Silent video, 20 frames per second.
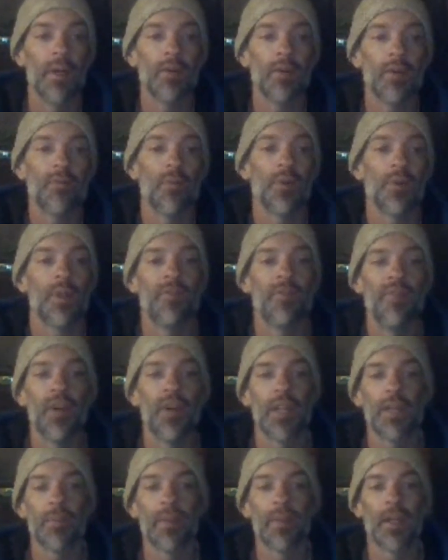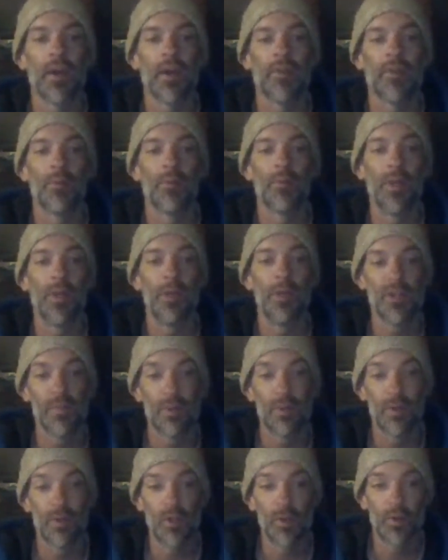for development on the
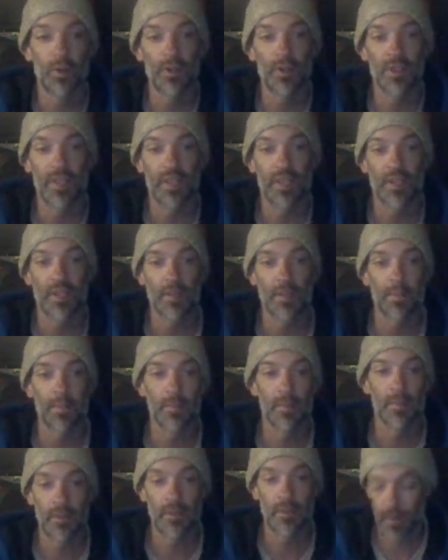reusable lunar systems.